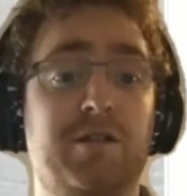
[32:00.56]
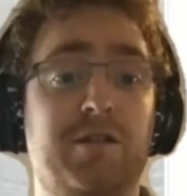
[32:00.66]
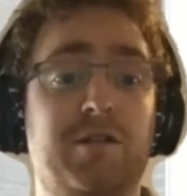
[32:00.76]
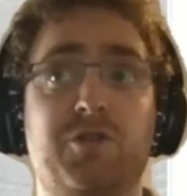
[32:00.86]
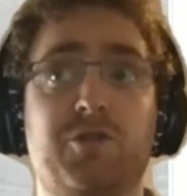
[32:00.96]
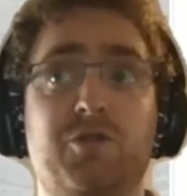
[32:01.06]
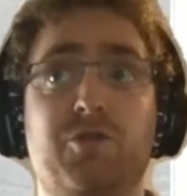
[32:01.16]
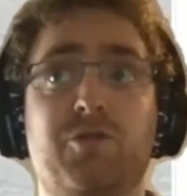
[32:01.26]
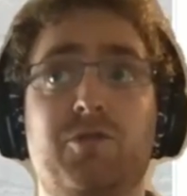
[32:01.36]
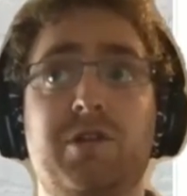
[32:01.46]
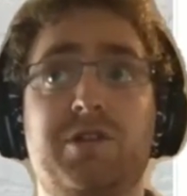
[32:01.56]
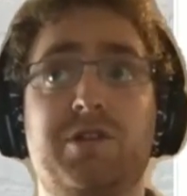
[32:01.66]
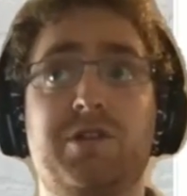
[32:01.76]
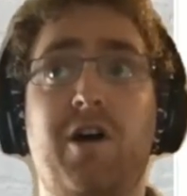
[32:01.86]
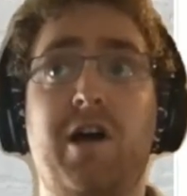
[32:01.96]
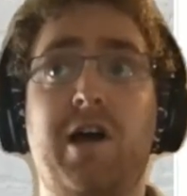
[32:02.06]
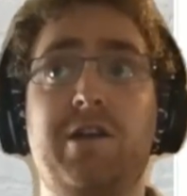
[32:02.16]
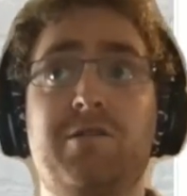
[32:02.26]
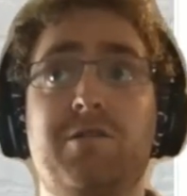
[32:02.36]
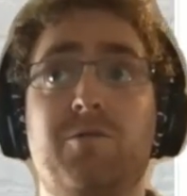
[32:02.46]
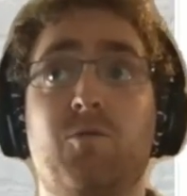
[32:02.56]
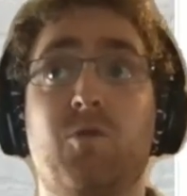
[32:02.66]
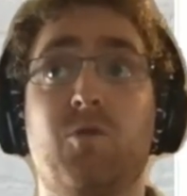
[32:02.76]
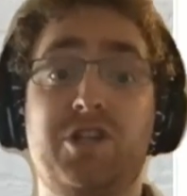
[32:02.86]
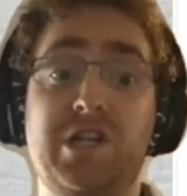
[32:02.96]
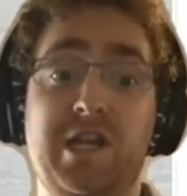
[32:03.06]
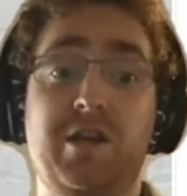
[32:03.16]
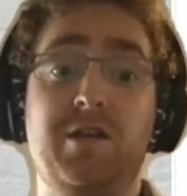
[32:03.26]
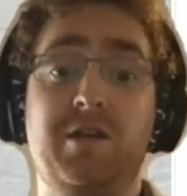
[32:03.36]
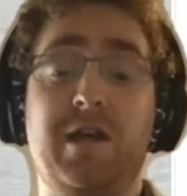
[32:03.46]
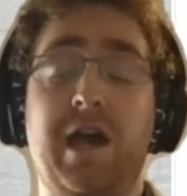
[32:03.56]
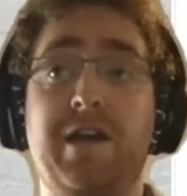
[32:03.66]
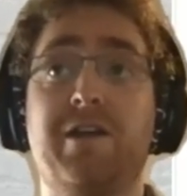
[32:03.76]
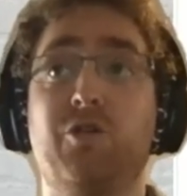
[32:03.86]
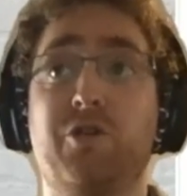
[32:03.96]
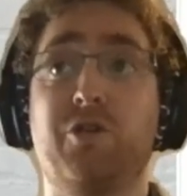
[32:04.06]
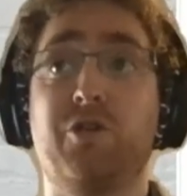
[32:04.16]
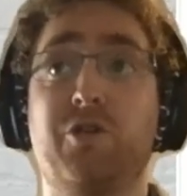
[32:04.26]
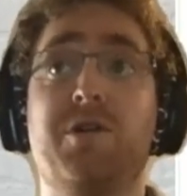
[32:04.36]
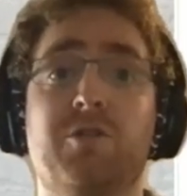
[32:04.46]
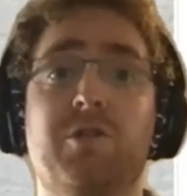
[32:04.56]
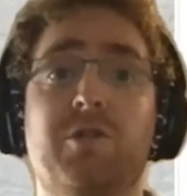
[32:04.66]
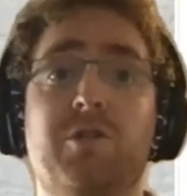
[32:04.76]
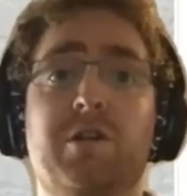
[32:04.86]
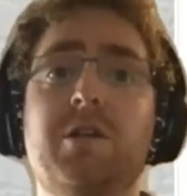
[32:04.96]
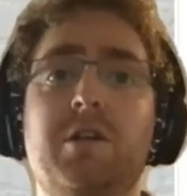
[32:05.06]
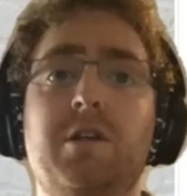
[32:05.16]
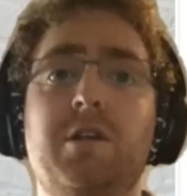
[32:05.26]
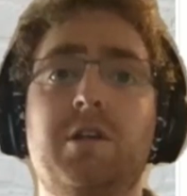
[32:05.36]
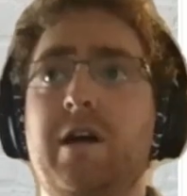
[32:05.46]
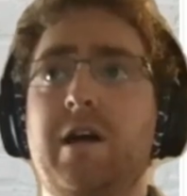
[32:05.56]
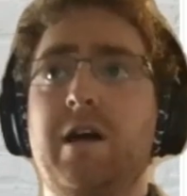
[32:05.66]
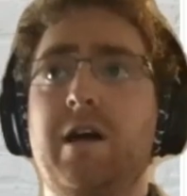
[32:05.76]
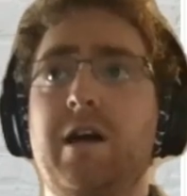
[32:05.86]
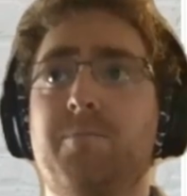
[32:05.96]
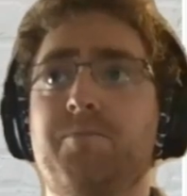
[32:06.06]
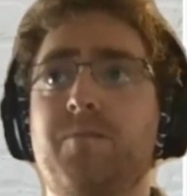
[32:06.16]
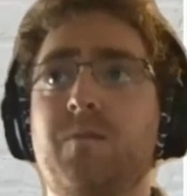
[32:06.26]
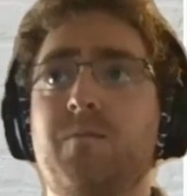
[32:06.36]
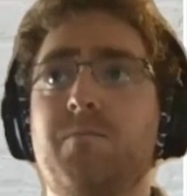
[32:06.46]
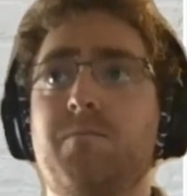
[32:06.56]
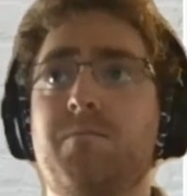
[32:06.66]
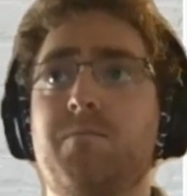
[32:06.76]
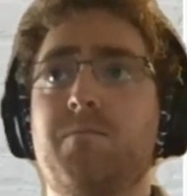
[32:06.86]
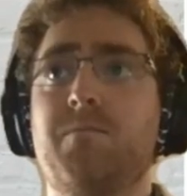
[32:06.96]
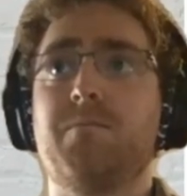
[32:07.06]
manner to define what you need, and it'll go and do it. I'll